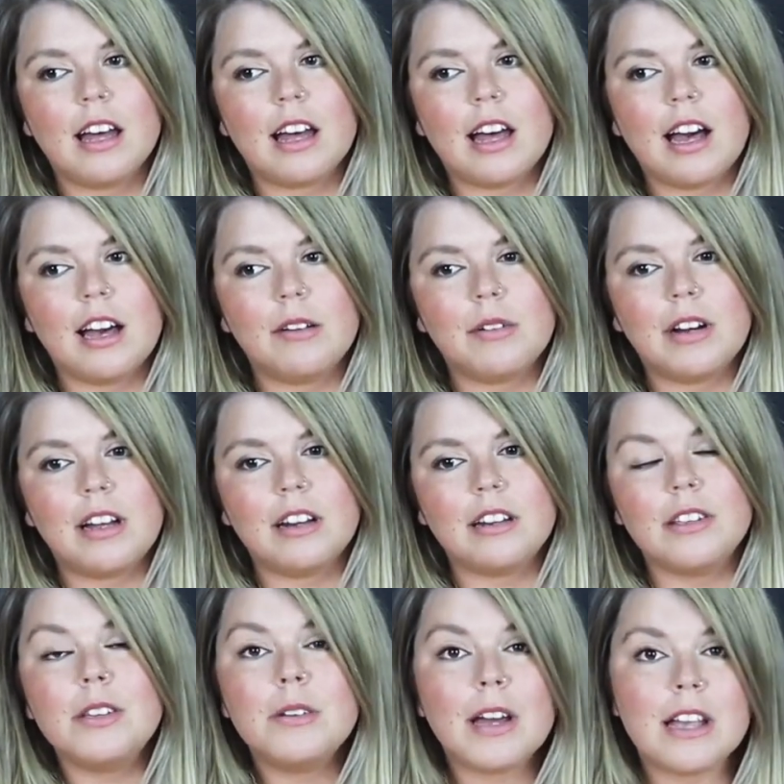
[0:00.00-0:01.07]
I want
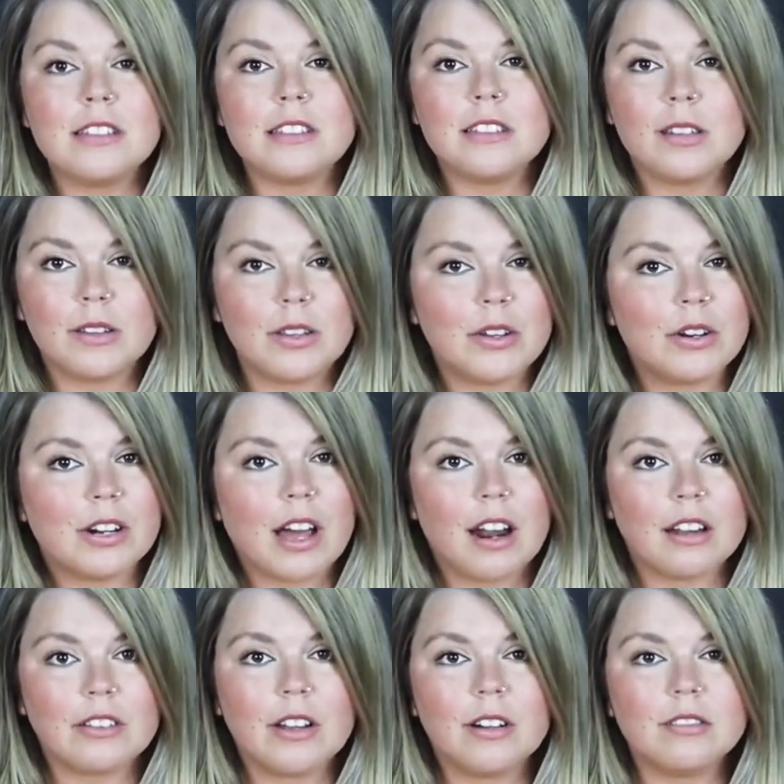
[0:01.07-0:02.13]
you guys to know that you're not
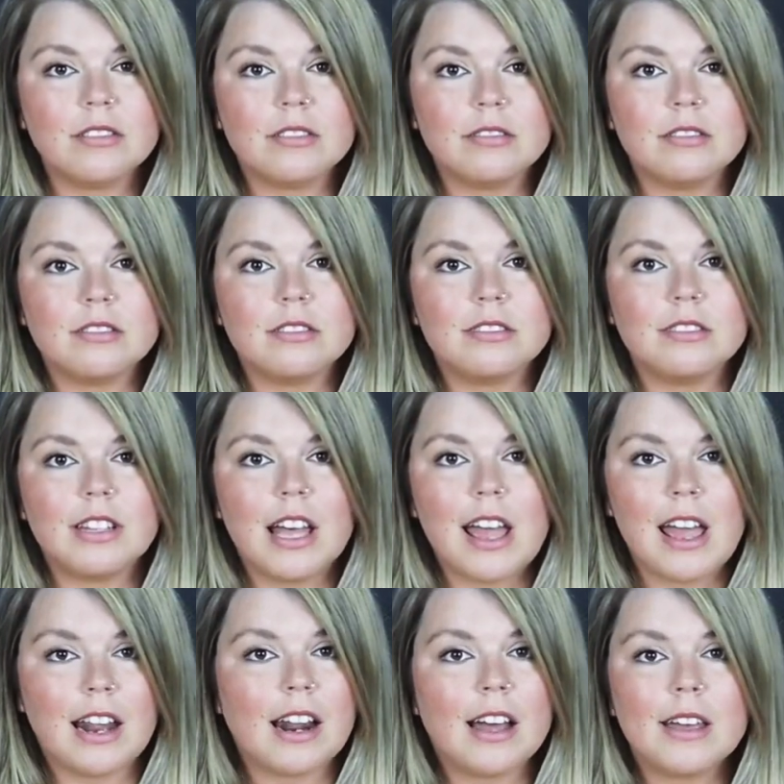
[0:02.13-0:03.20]
alone.
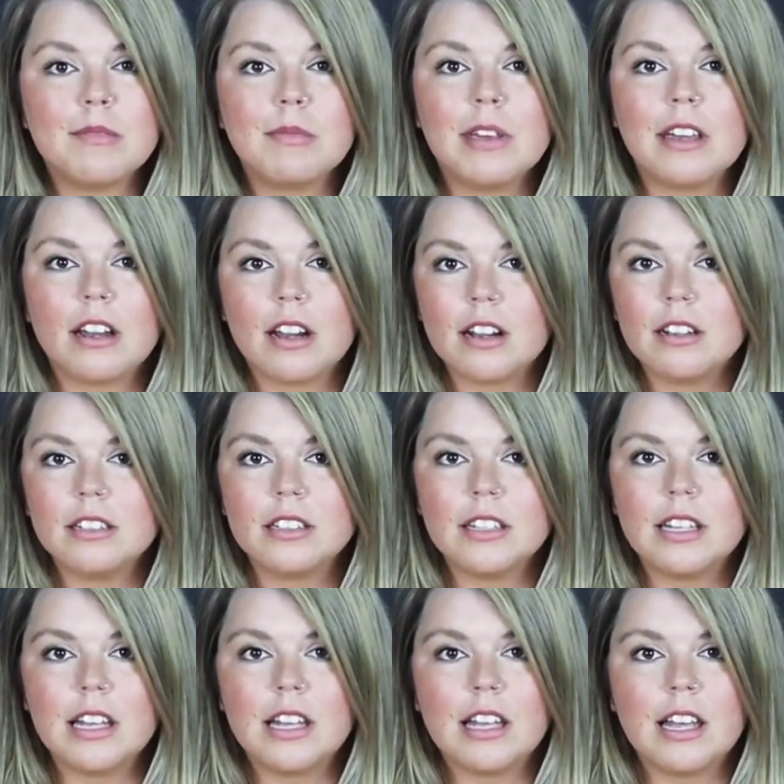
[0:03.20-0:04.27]
And I'm here.
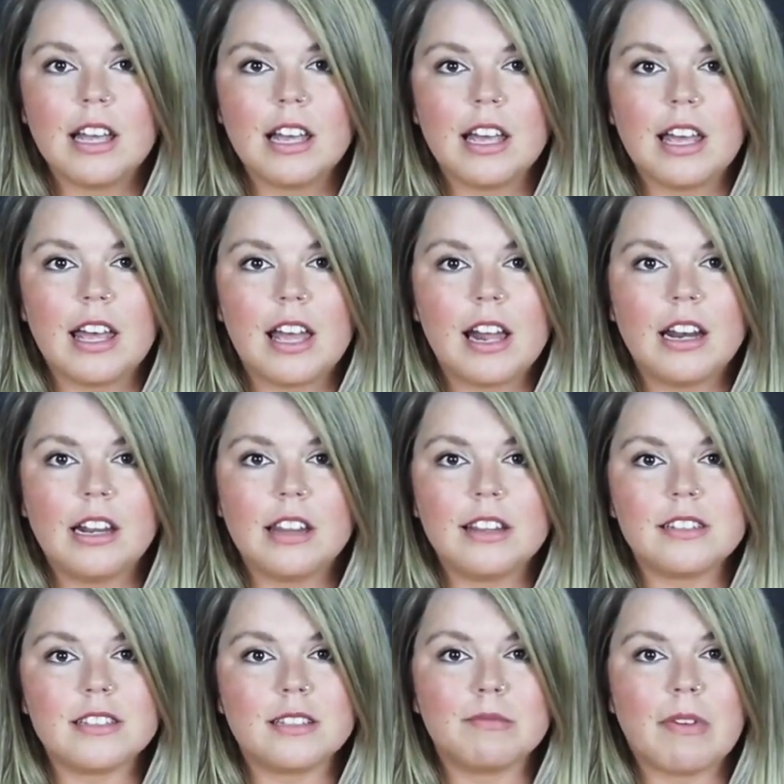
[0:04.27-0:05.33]
And
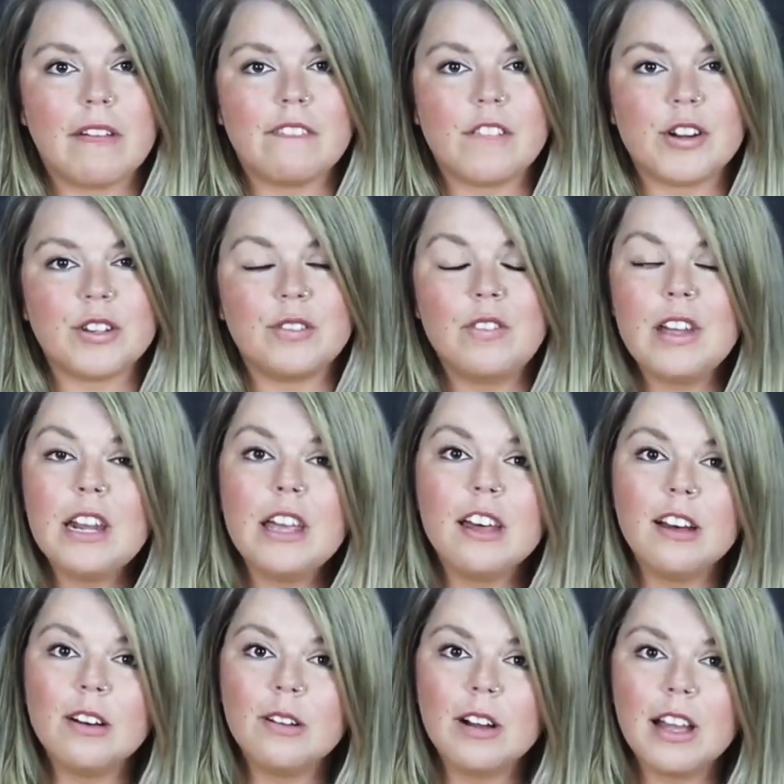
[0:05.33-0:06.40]
this is my first
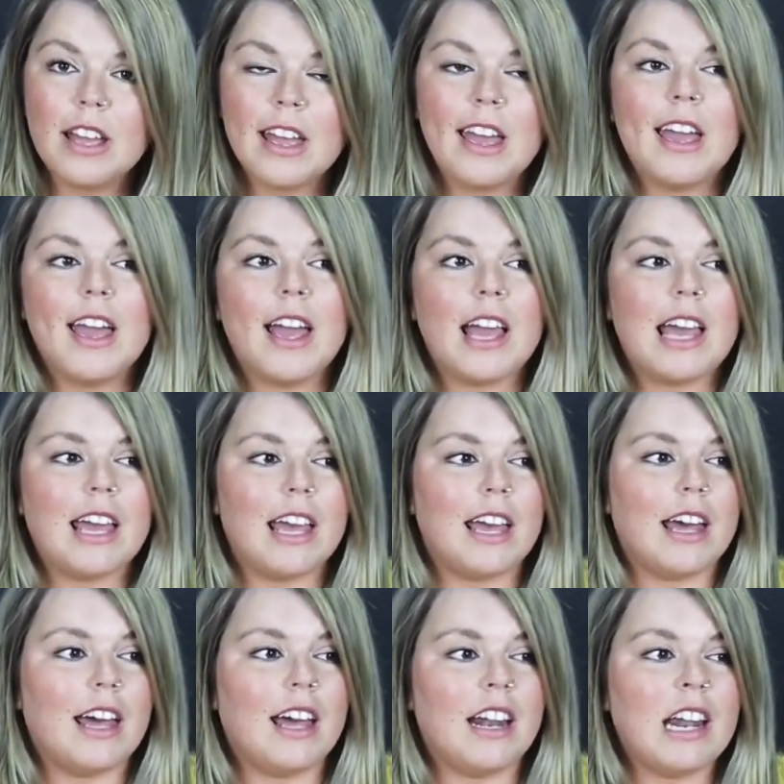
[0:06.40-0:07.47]
video.
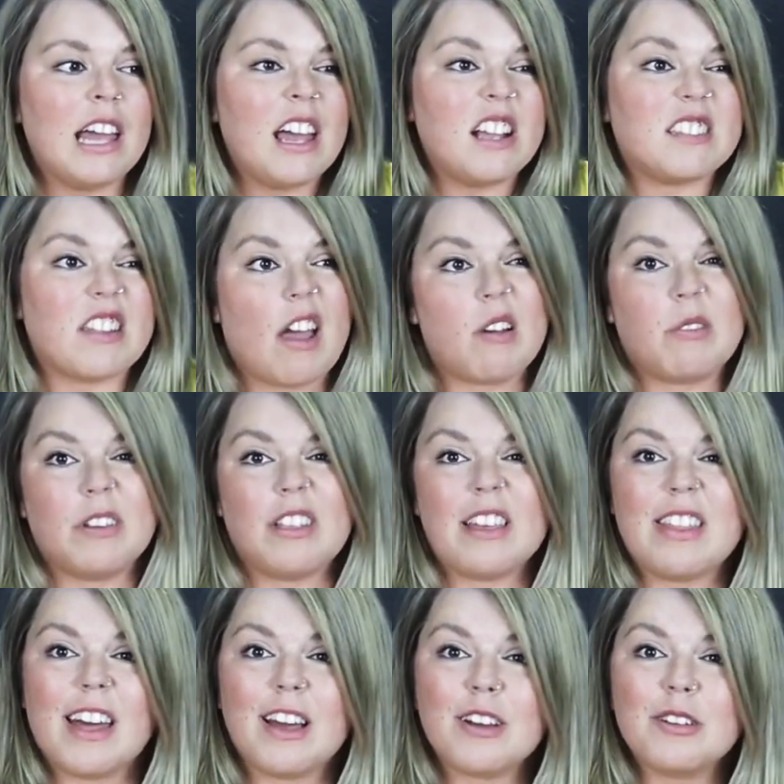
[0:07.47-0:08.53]
And it's not really
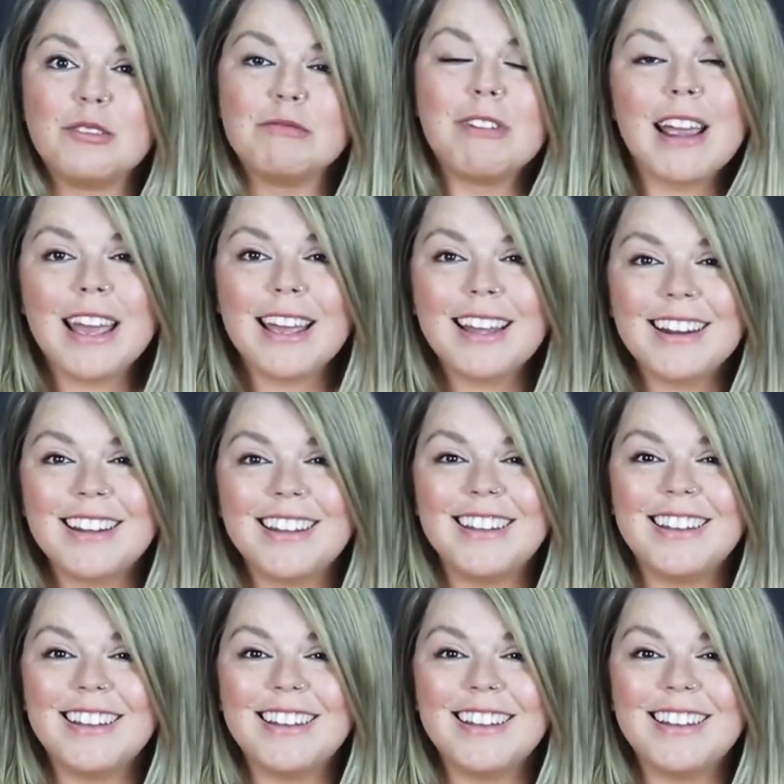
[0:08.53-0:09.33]
that great.